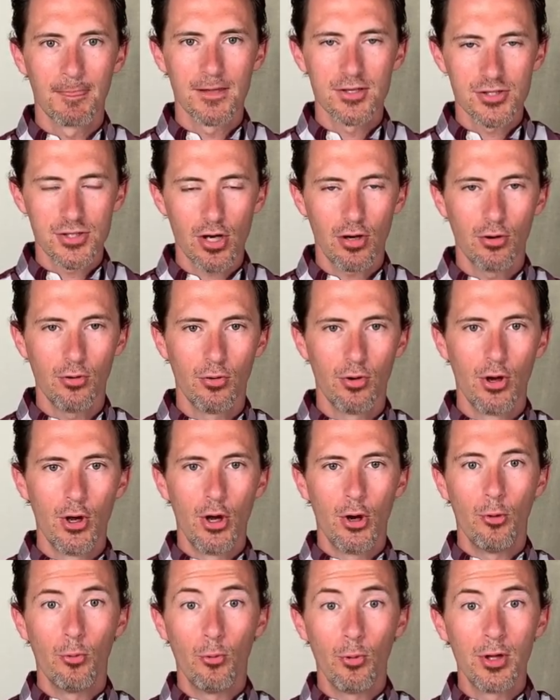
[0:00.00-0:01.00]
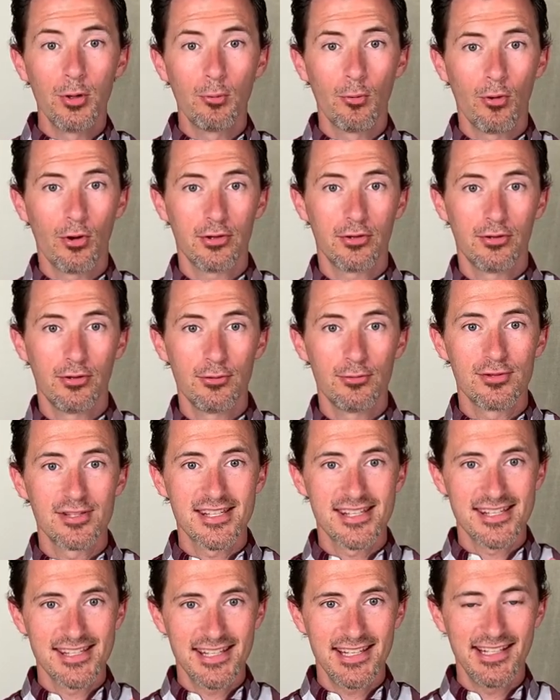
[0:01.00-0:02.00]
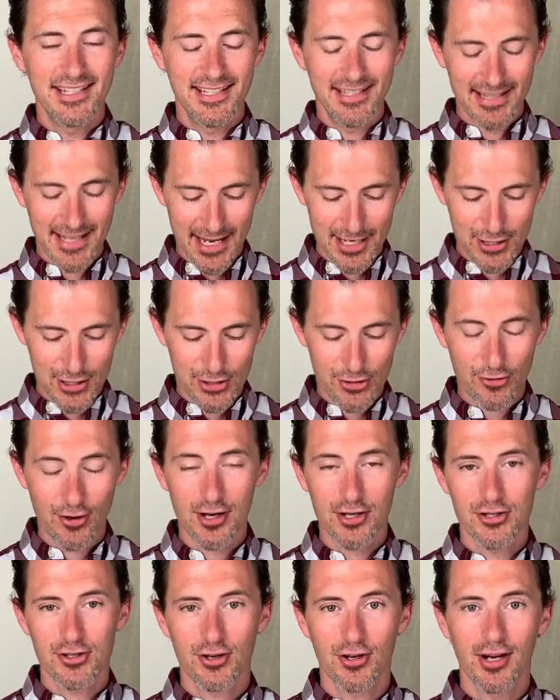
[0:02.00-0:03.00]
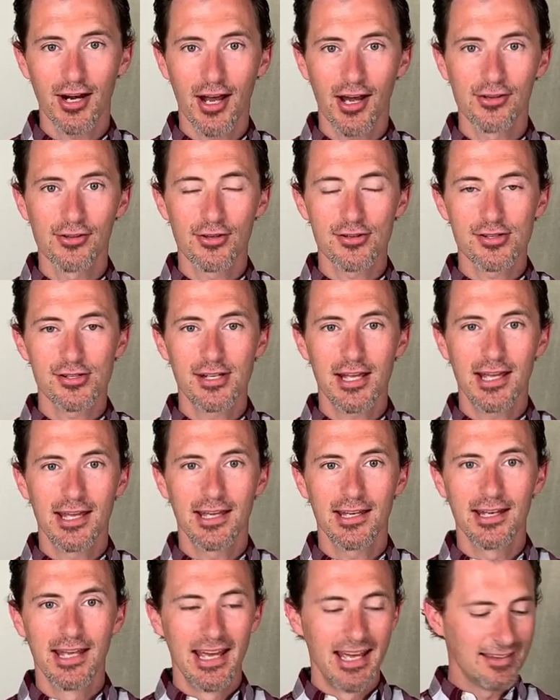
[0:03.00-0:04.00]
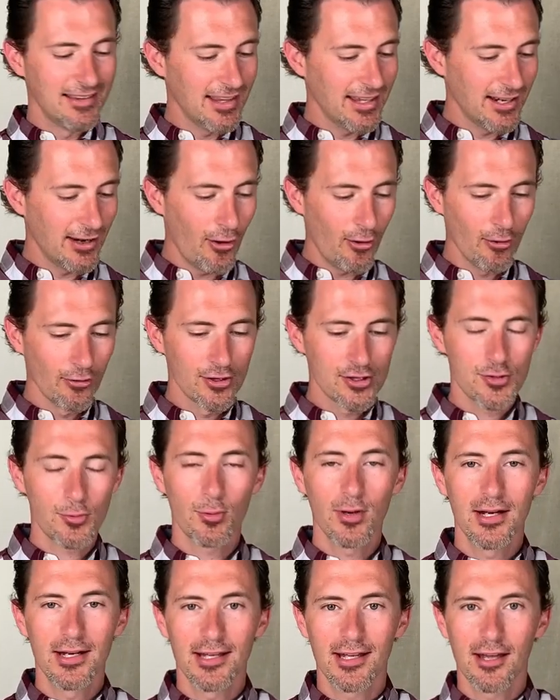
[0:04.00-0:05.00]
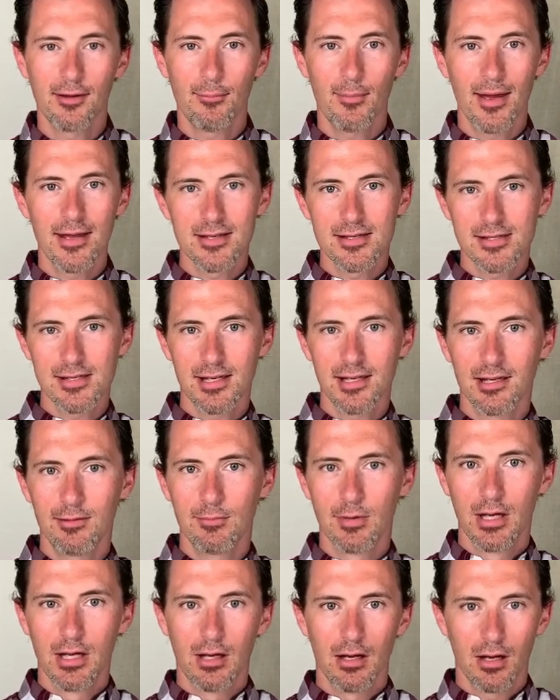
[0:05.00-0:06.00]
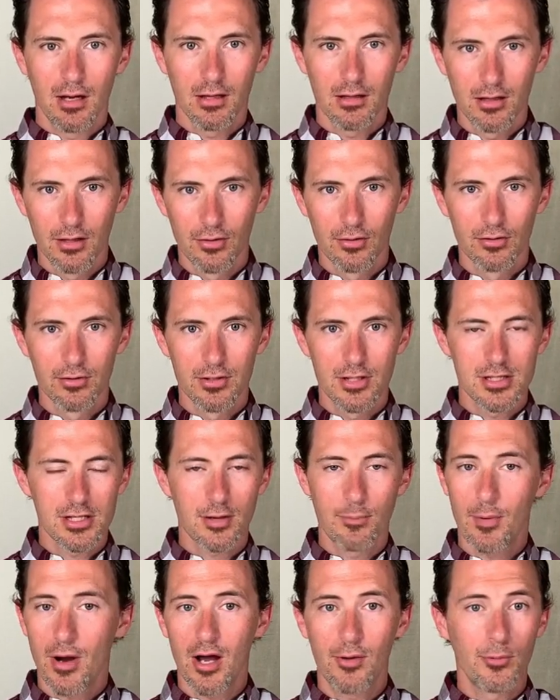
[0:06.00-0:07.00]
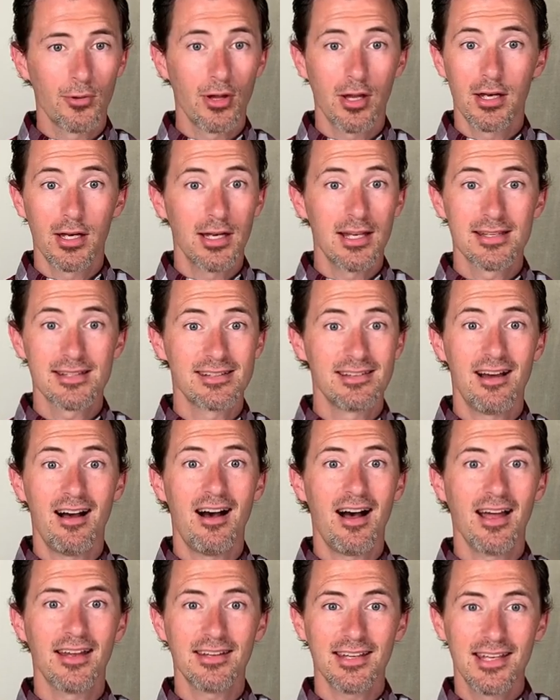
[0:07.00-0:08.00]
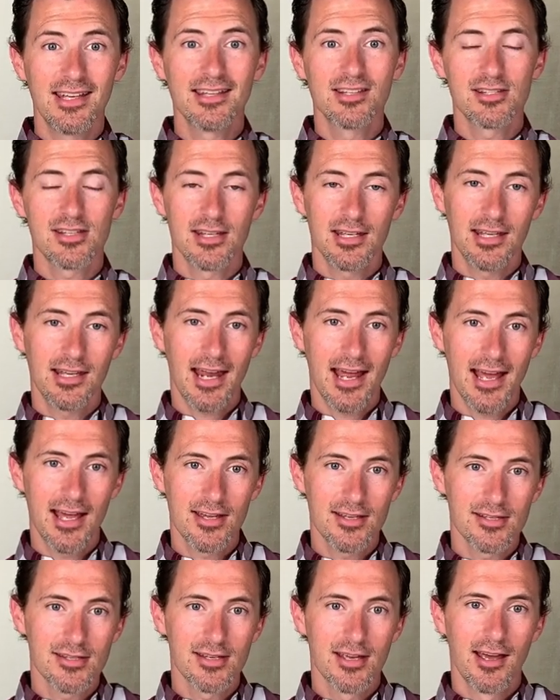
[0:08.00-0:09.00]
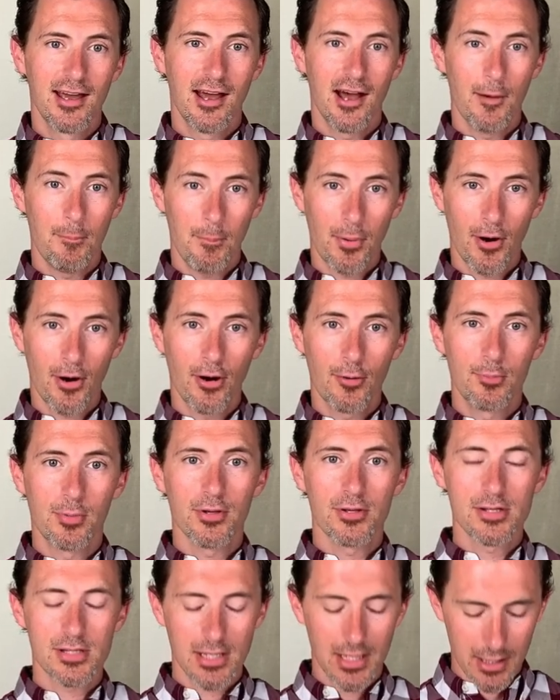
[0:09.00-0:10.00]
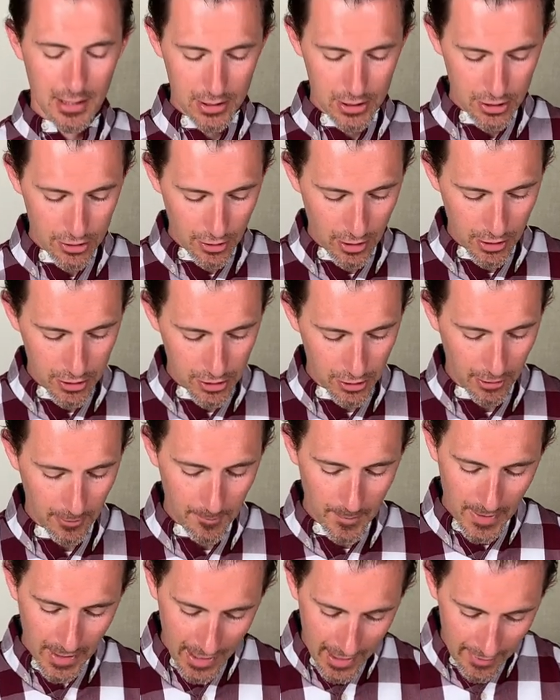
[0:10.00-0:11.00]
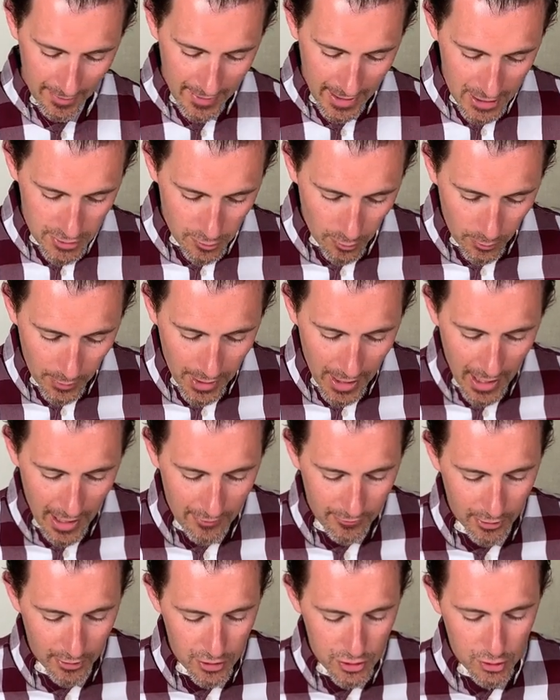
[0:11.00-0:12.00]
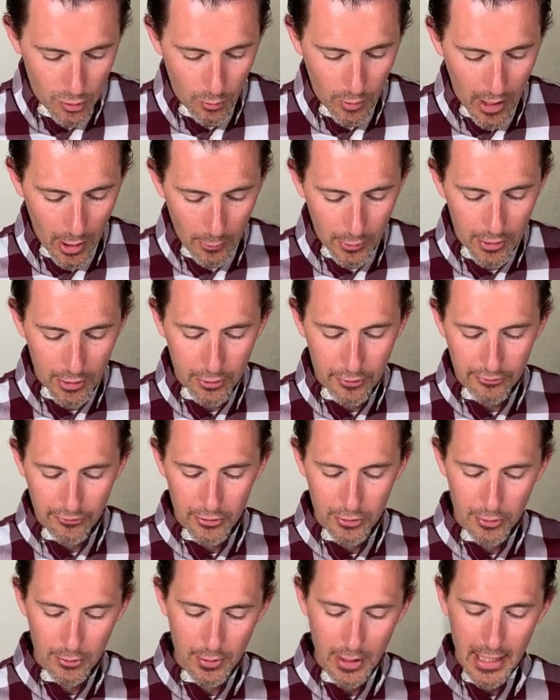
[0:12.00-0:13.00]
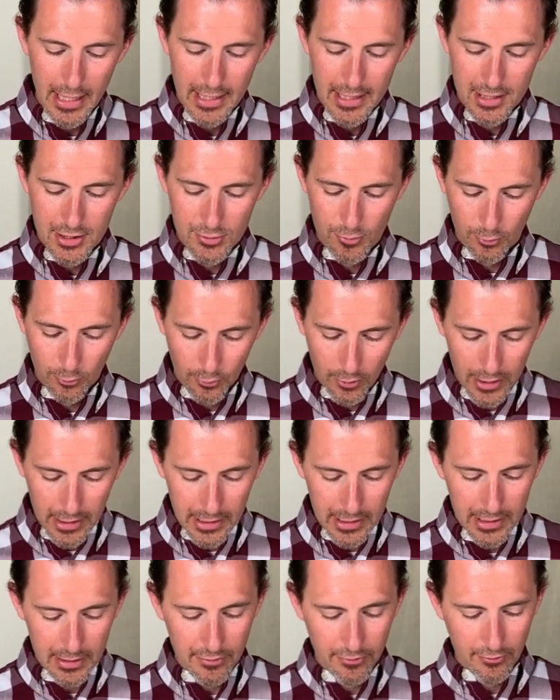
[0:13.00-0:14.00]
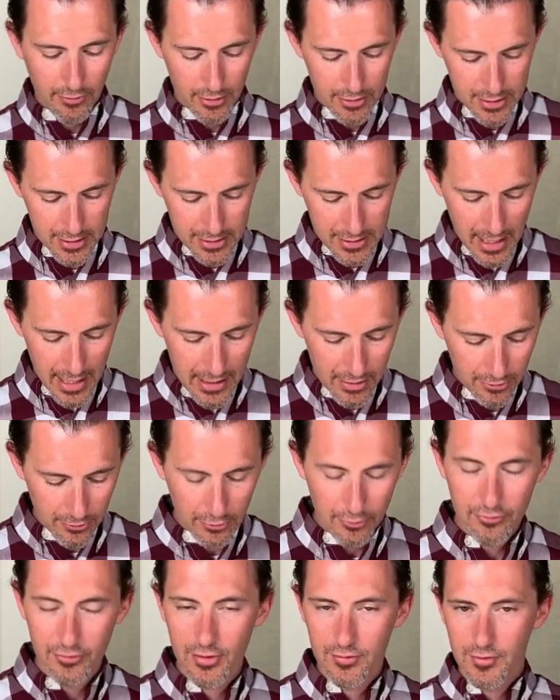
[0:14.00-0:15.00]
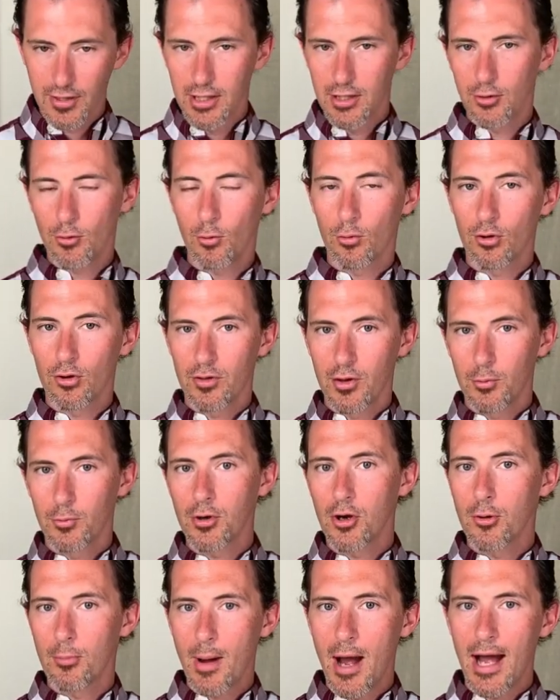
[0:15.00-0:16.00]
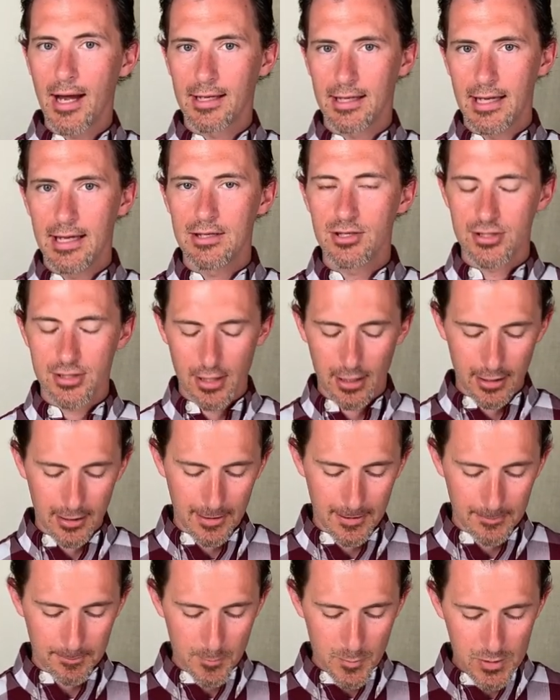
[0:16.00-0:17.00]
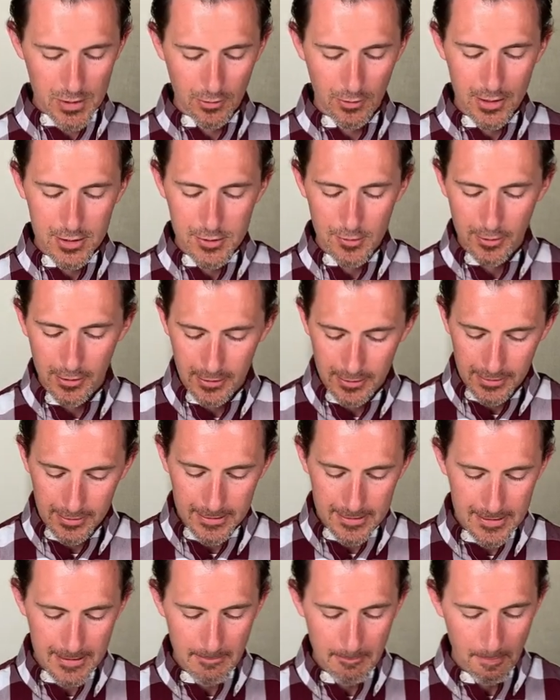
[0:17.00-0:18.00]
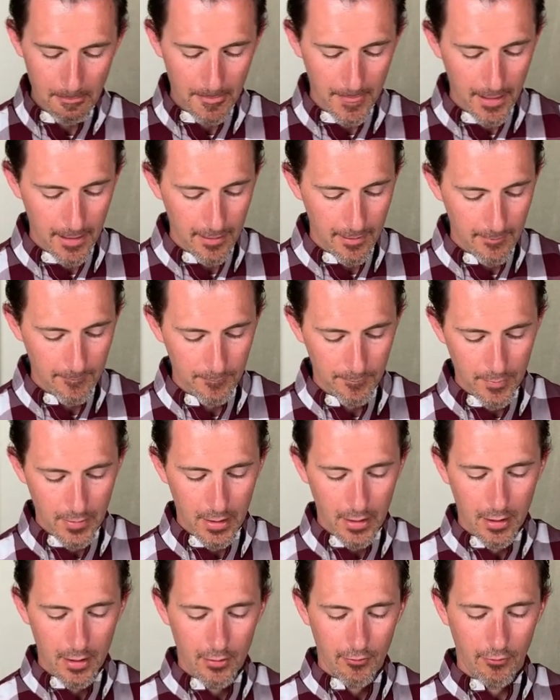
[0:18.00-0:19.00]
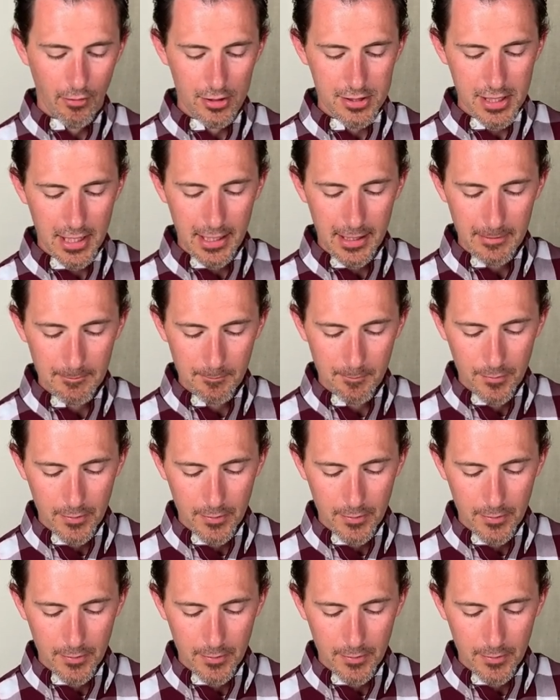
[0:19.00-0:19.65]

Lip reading: So we want to see that structure and understand that in all this reading, it may seem a little discombobulated. It is not. It has a purpose in its structure. And that's what we have here. So what I want to do for you is read verses 8 through 15 in order, and then we'll go back and study them. So let's look at this. Verse 8.